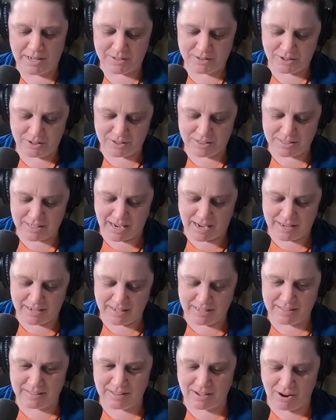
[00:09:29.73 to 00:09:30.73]
And I saw a stat
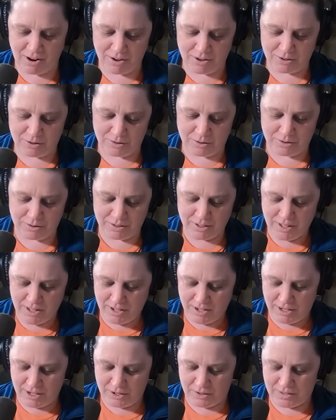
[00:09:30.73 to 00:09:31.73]
in the article,
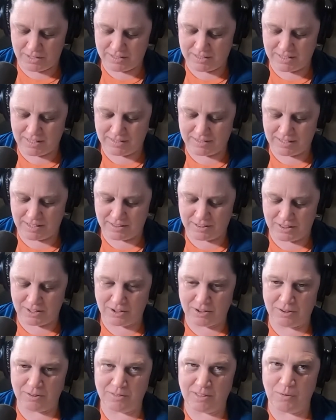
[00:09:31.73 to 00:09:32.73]
you know, that says that
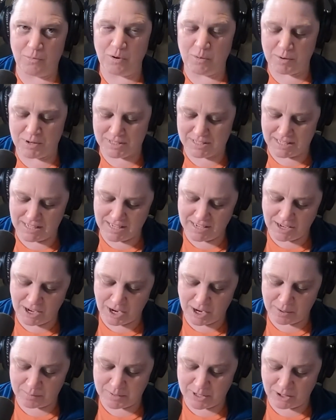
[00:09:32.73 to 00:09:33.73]
that Walmart's
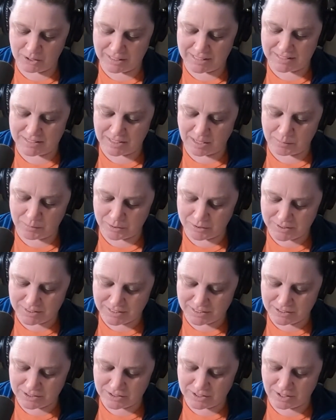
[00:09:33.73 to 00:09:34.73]
e-com nearly doubled
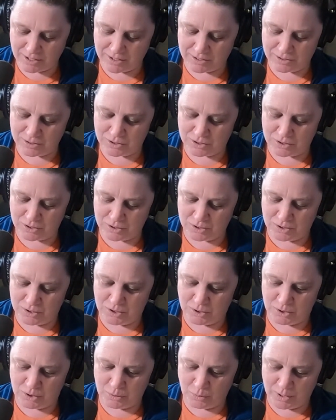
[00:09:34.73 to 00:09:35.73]
since
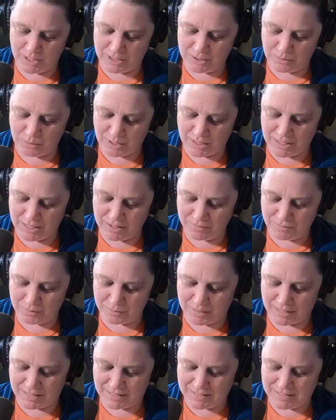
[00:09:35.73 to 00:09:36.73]
2020
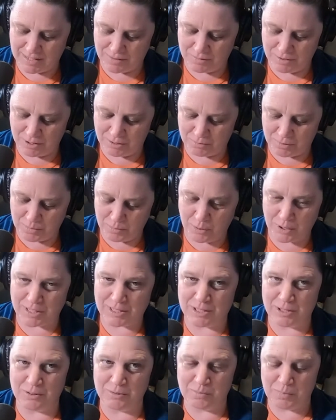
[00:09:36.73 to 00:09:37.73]
from like
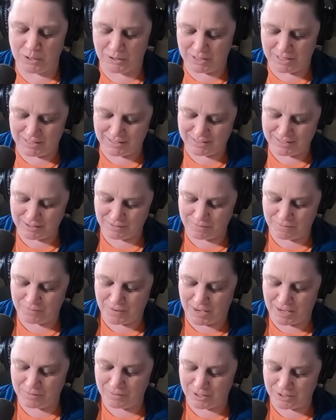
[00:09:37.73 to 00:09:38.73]
73.2 billion to
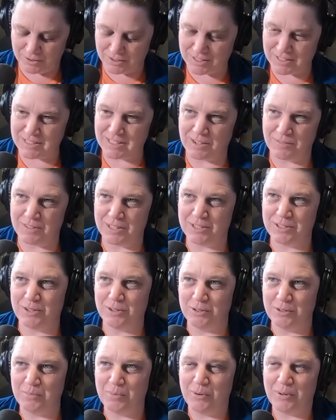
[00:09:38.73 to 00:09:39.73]

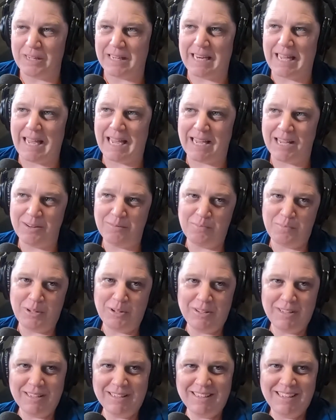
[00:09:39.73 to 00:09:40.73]
572.8
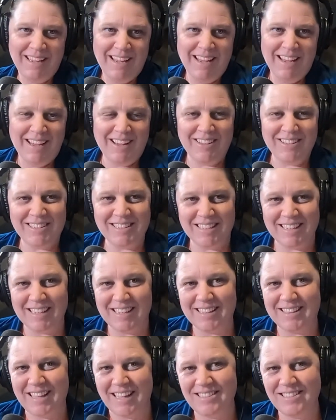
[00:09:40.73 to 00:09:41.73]
billion. I was
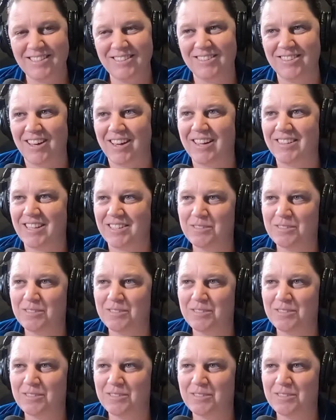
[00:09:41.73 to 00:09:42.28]
like, that's a lot.